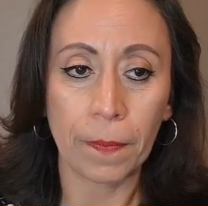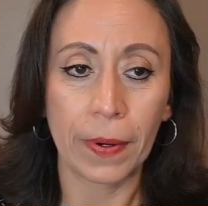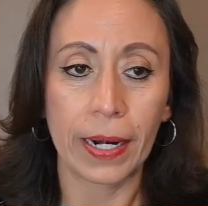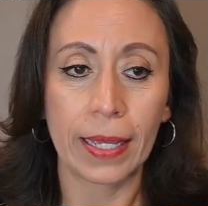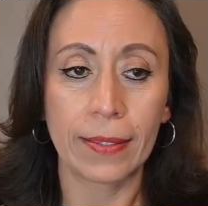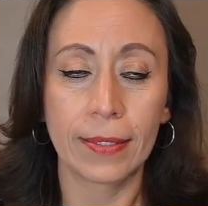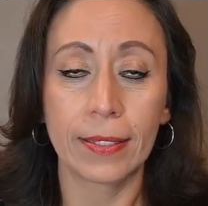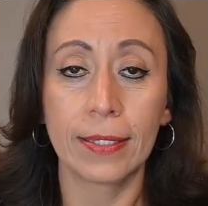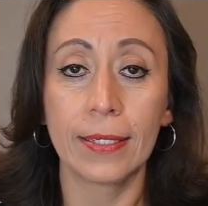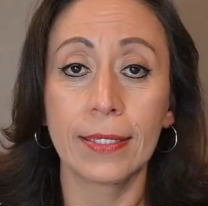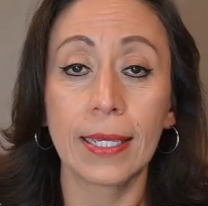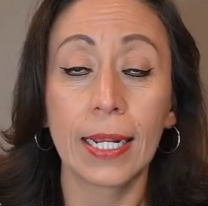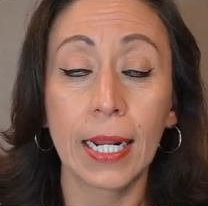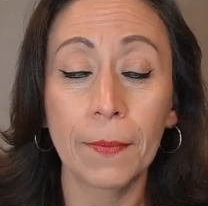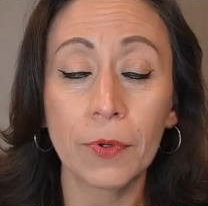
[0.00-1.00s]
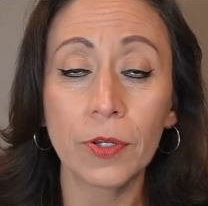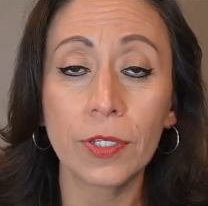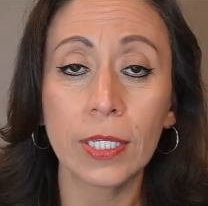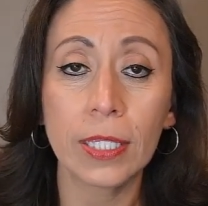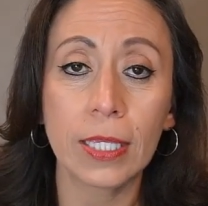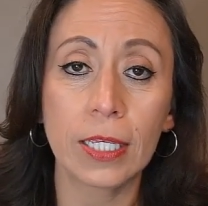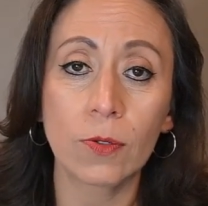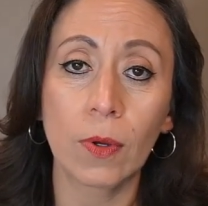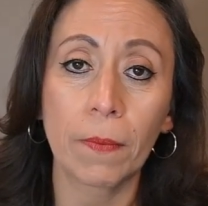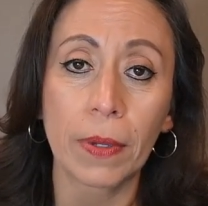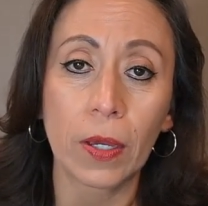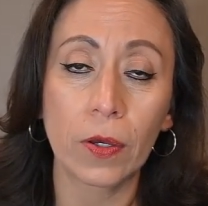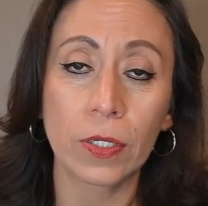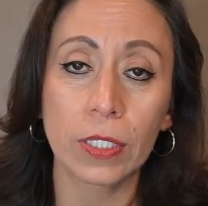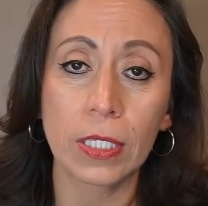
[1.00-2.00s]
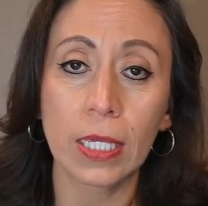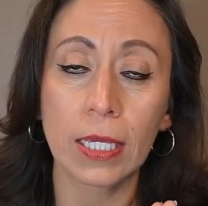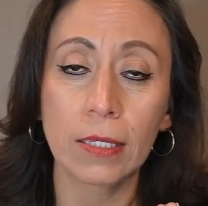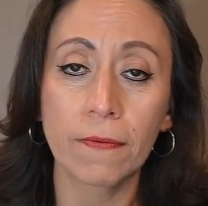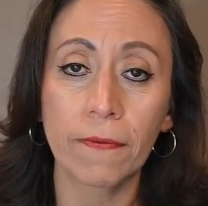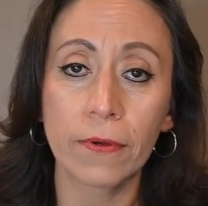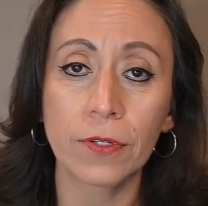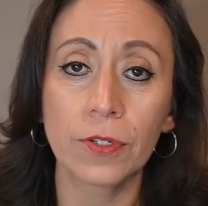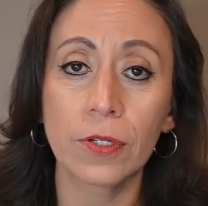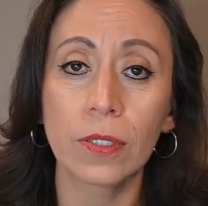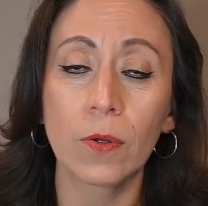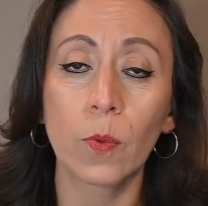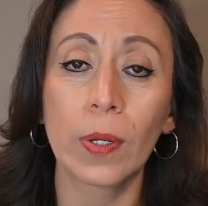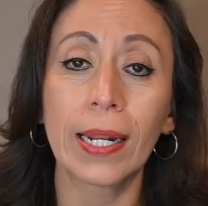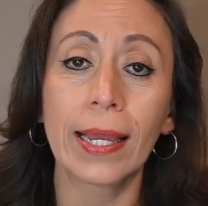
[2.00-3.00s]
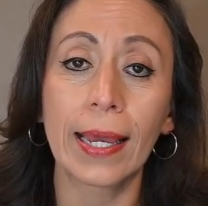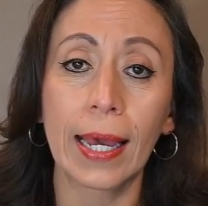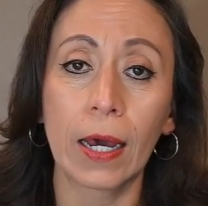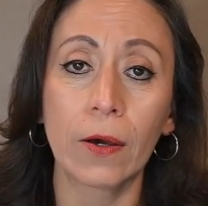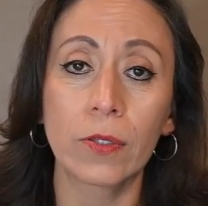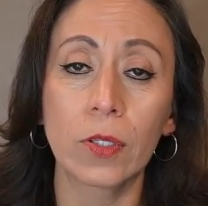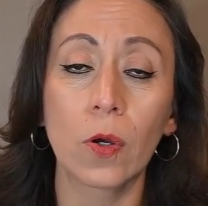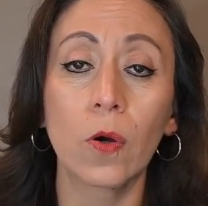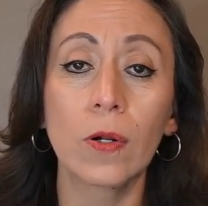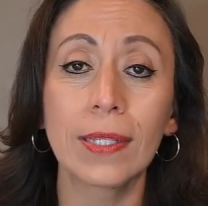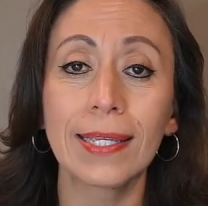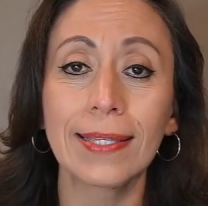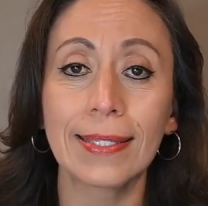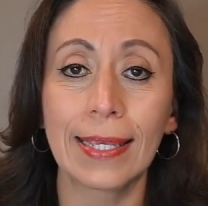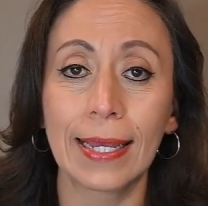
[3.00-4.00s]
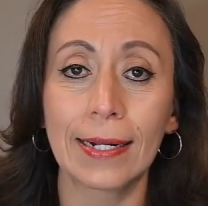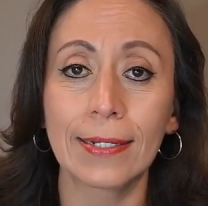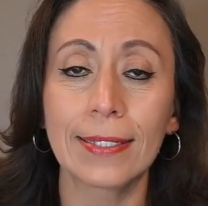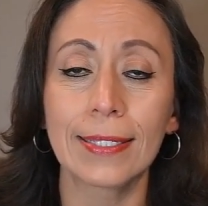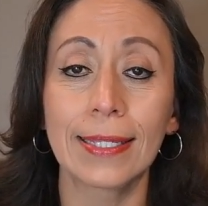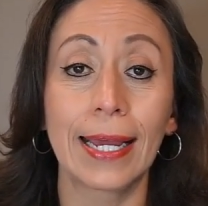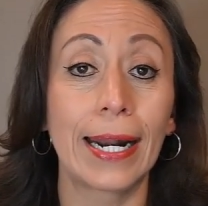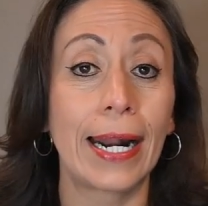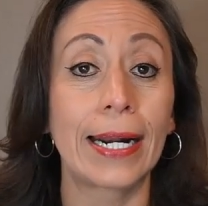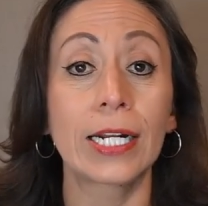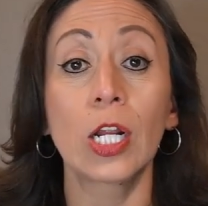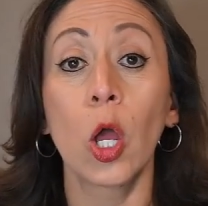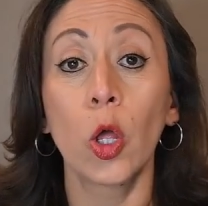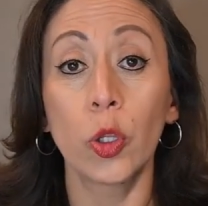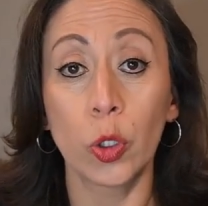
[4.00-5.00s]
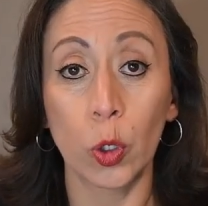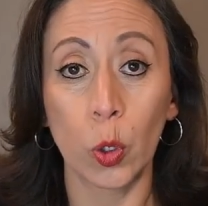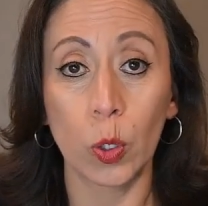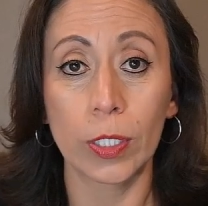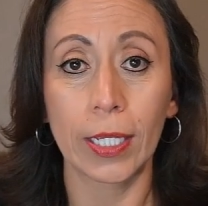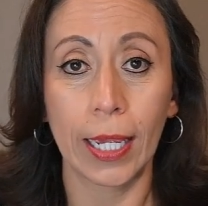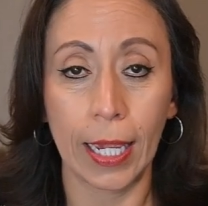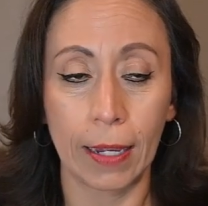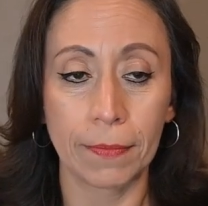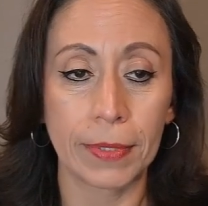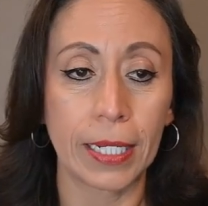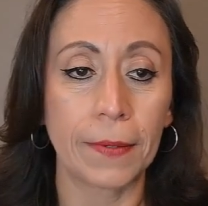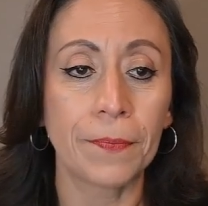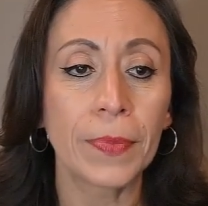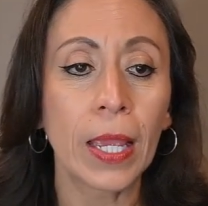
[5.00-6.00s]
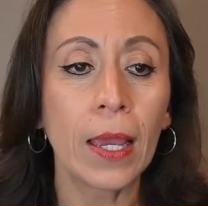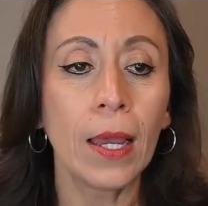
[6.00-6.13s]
parentheses, and I'm using this one because this function will count all the cells that are not empty.